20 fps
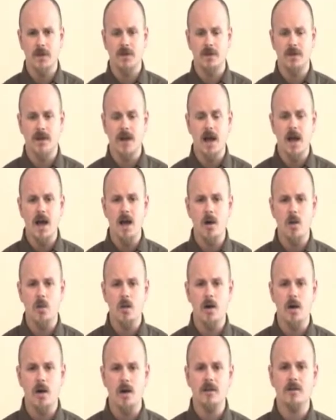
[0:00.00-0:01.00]
Today
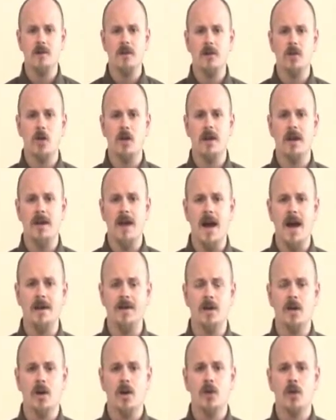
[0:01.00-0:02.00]
we're going to be looking
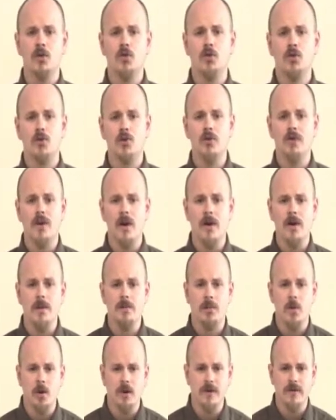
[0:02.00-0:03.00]
at two very
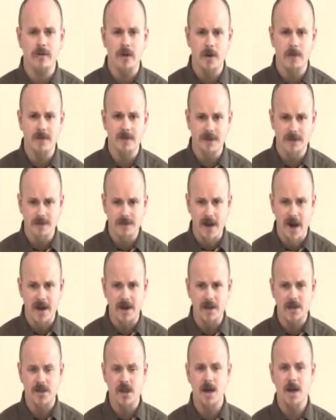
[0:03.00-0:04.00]
important verbs in
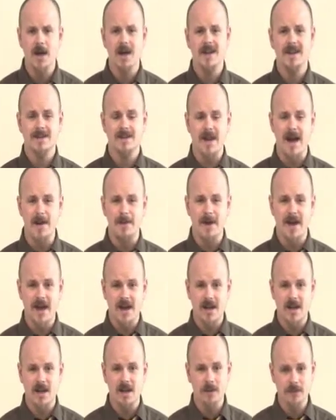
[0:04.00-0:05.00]
Spanish,
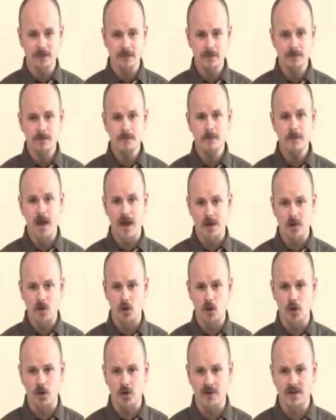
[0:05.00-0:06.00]
saber and
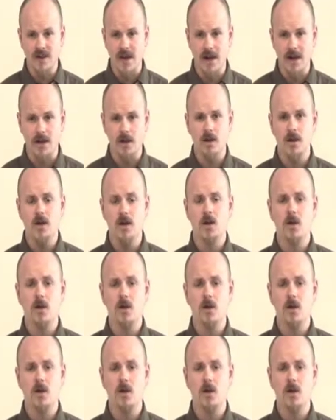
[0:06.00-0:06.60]
conocer,